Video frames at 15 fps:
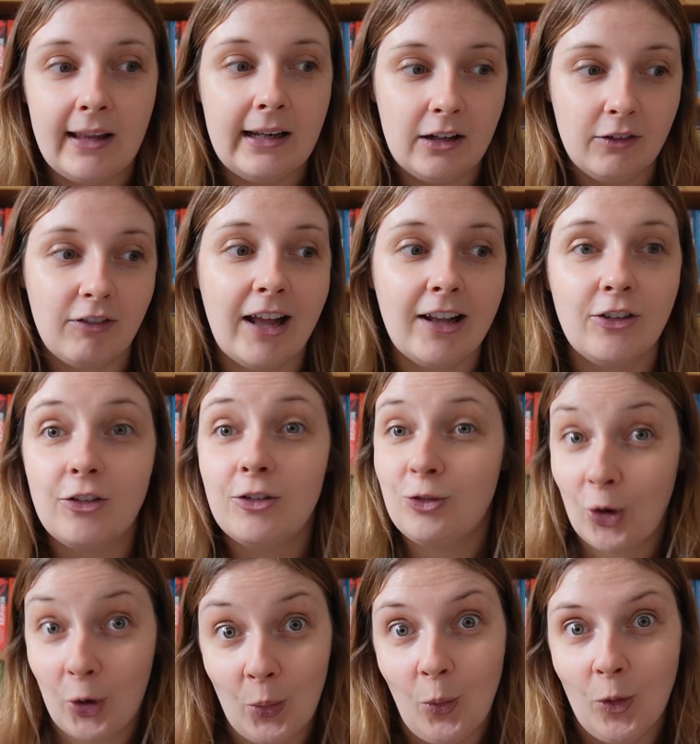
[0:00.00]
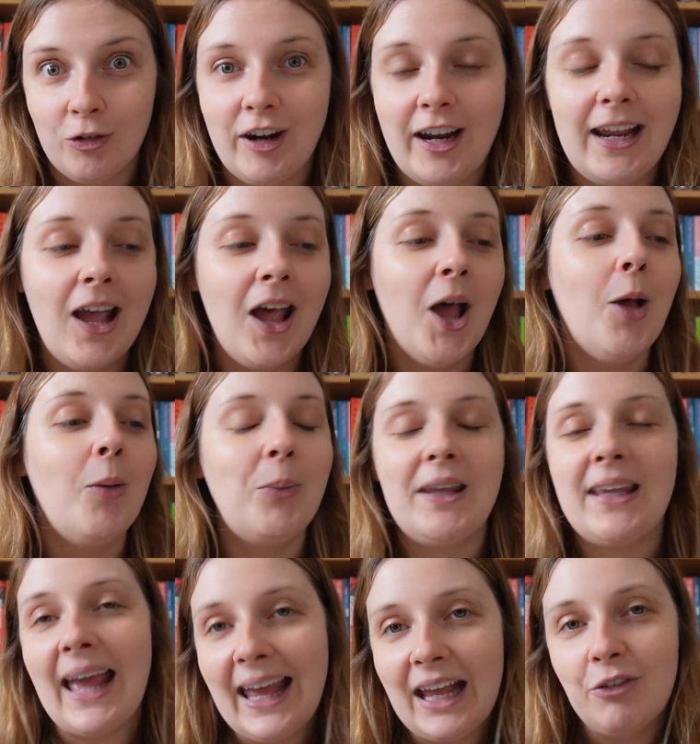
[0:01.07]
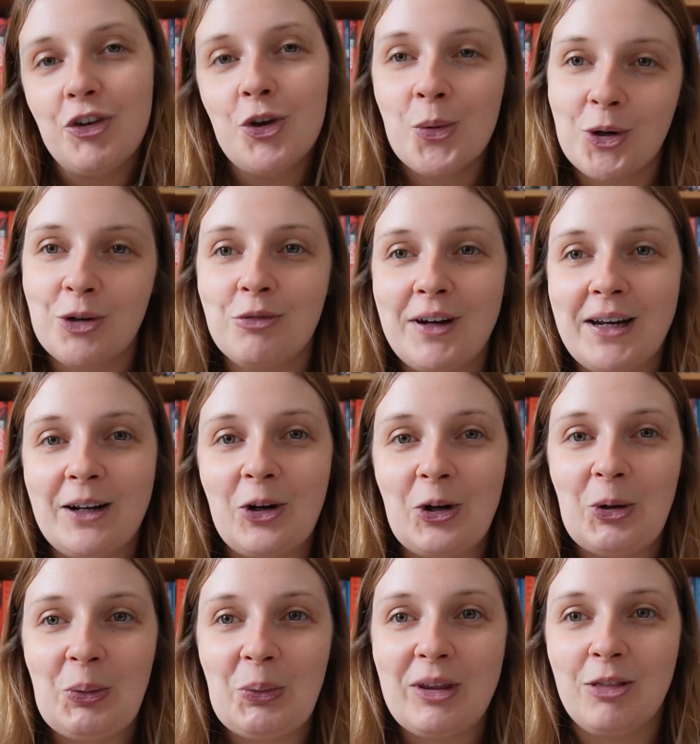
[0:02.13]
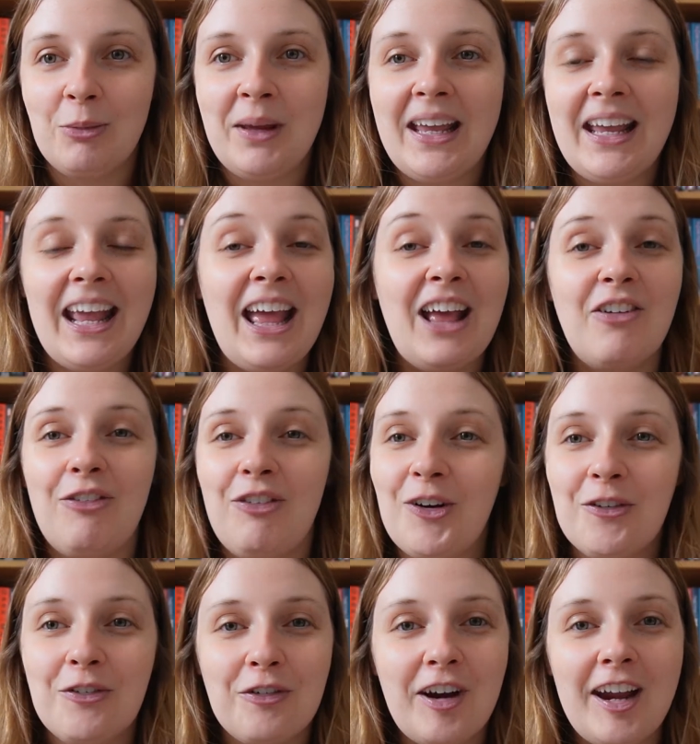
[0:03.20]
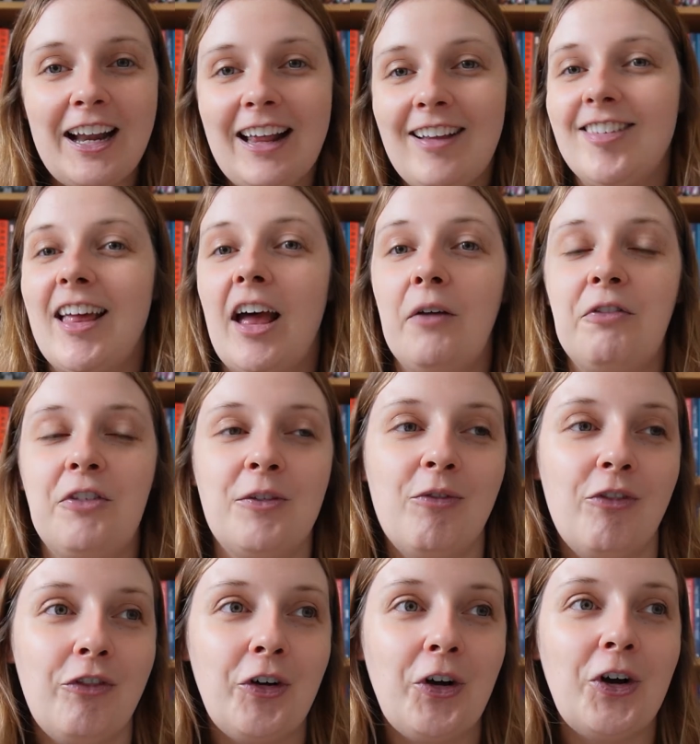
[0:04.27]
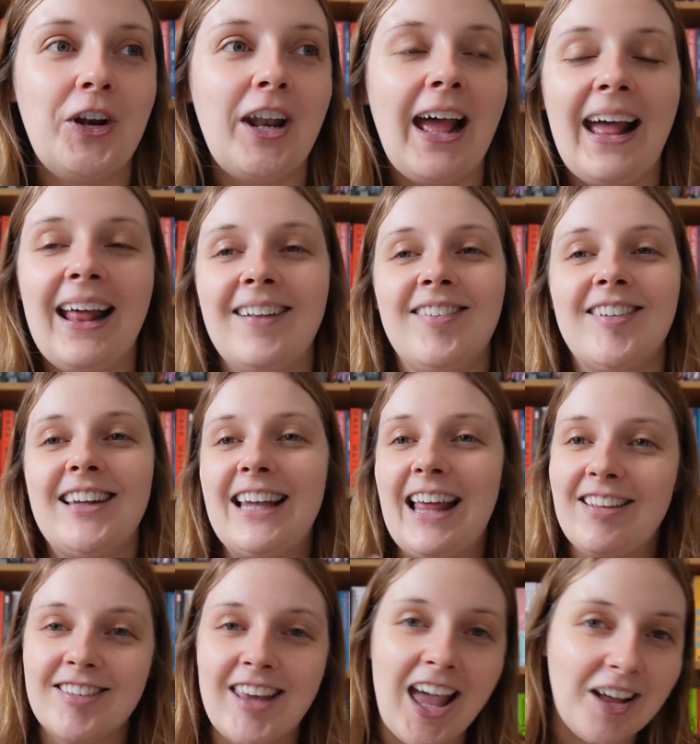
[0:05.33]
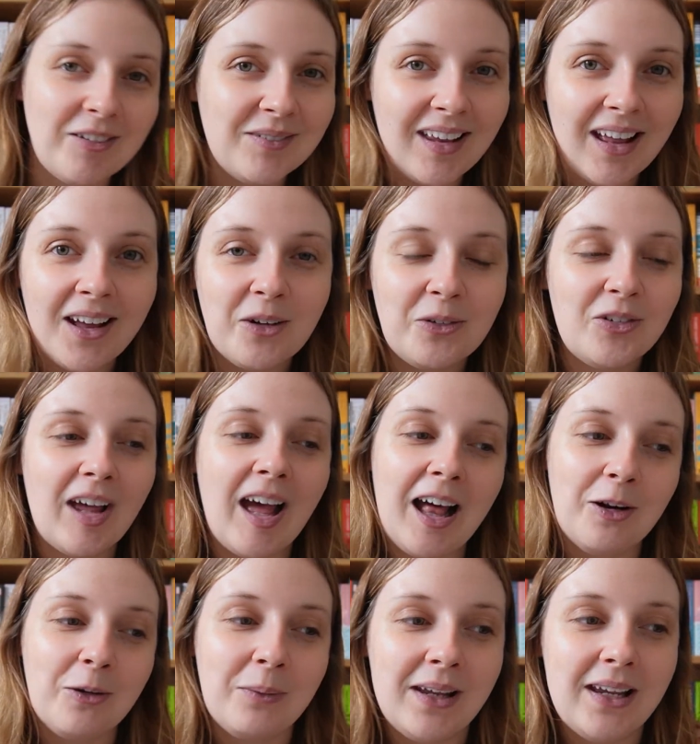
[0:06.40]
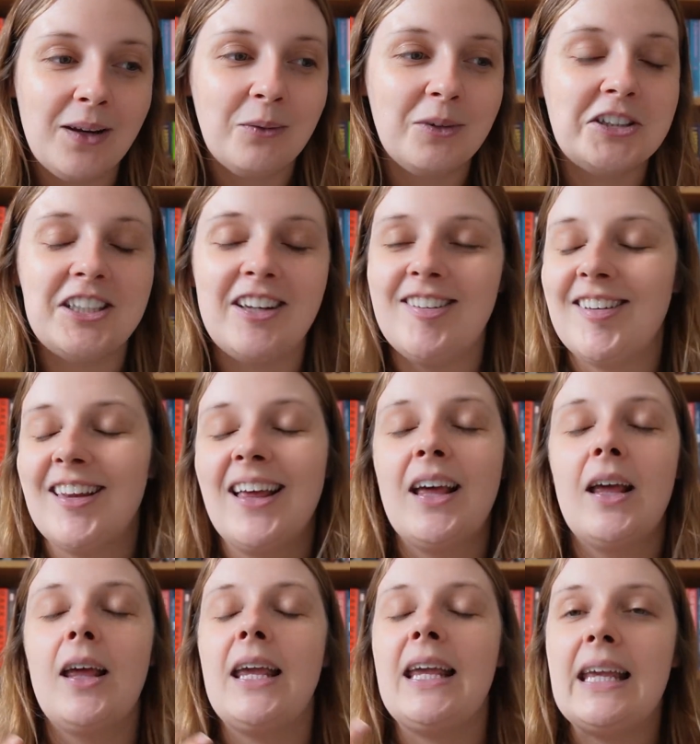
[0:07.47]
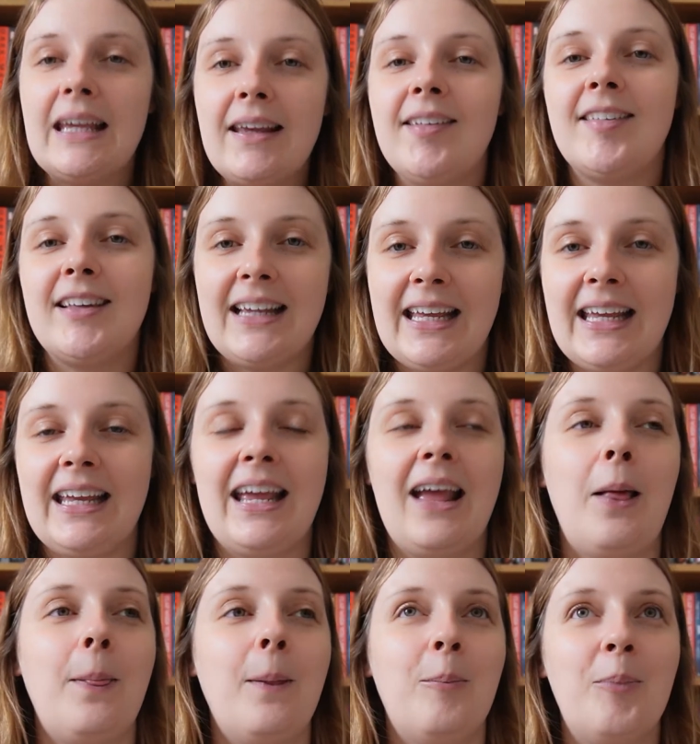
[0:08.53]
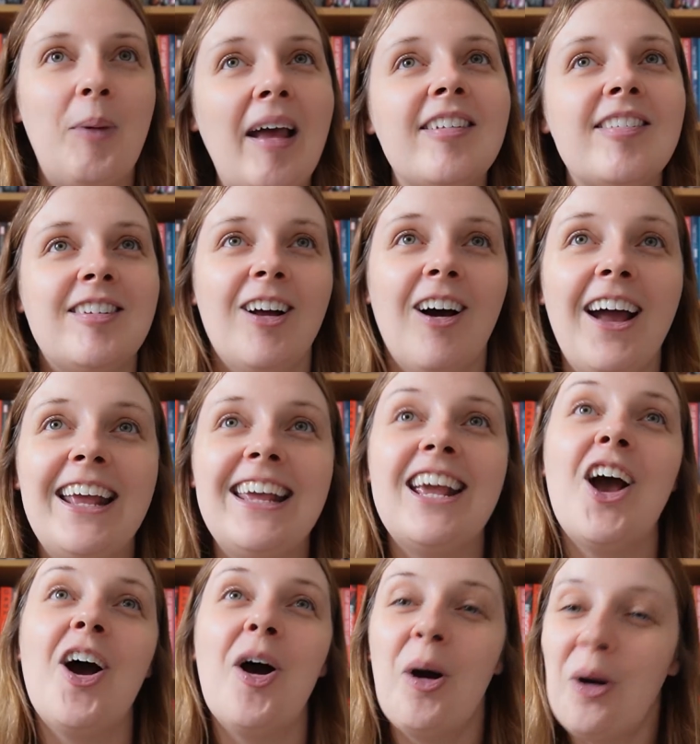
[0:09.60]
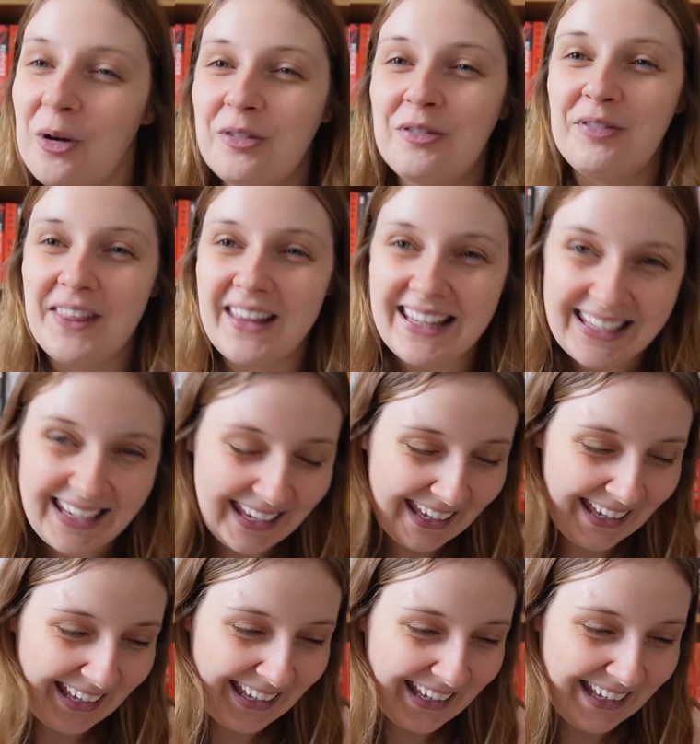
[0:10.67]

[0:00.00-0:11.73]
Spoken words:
in advance, don't worry. But yeah, if you want to read along with me, feel free. Let's have some fun and let's count down to Halloween, which is easily the best night of the year.